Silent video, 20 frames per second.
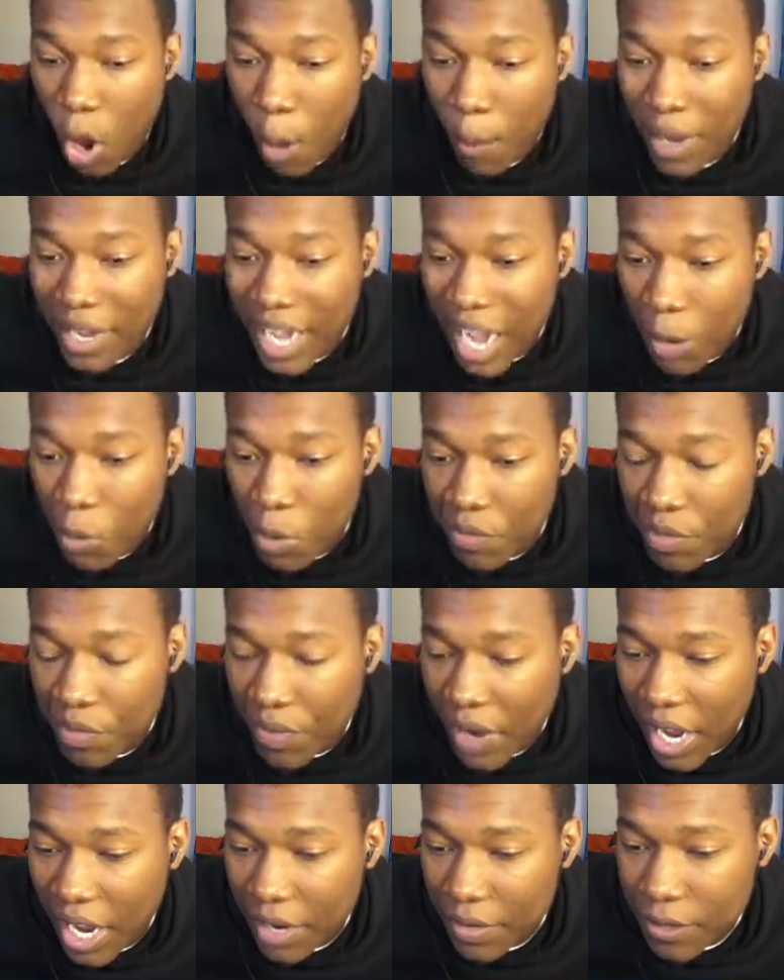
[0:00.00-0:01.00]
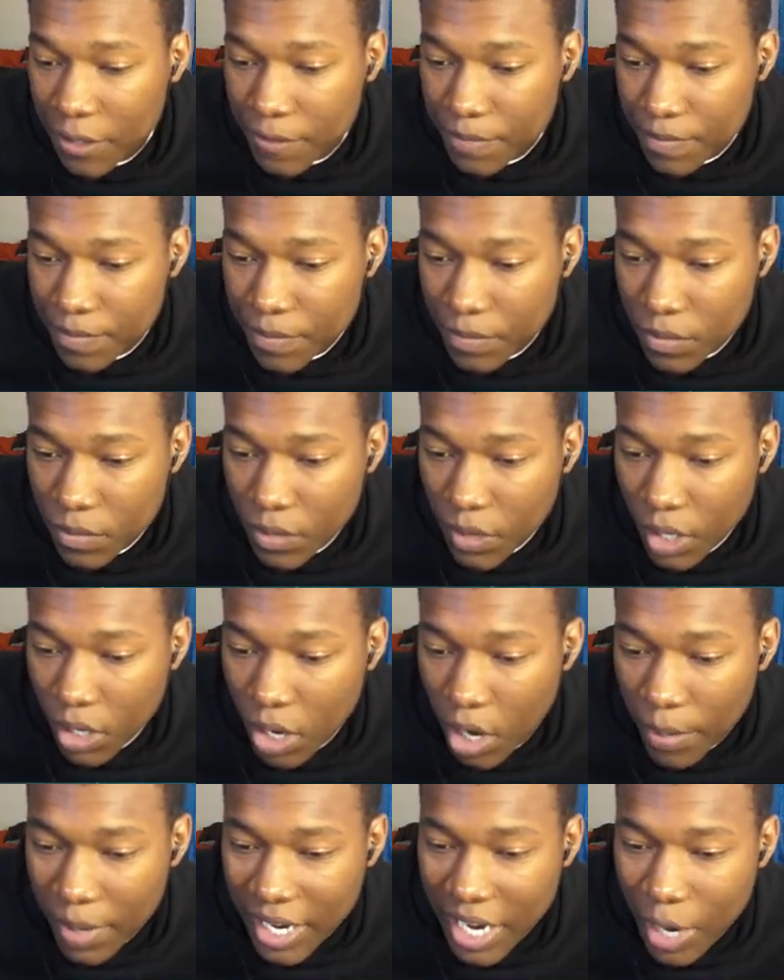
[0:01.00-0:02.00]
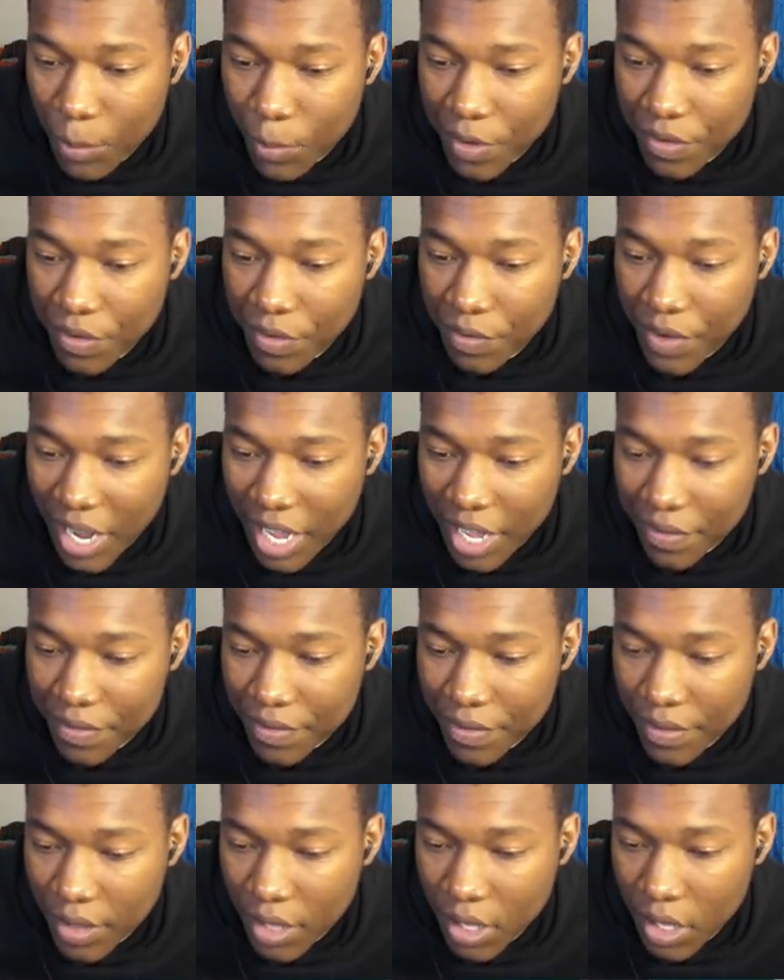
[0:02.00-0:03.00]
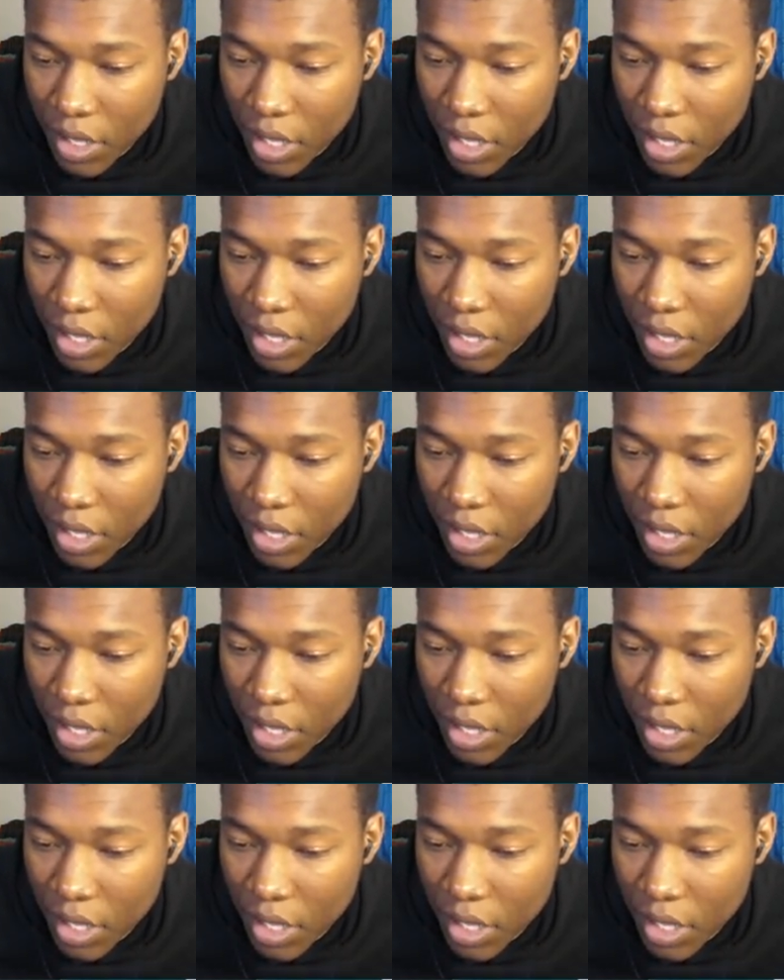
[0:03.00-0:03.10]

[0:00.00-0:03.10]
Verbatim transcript: Oh my god, 1v5. Oh my god, 1v5.